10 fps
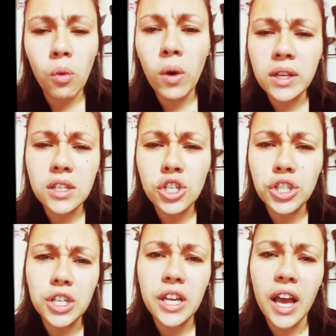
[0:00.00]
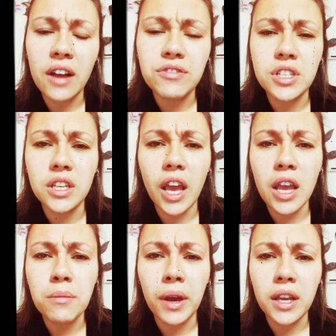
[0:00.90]
what does she have to
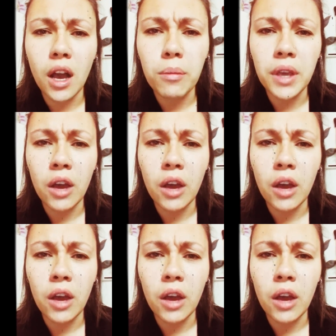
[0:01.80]
gain by coming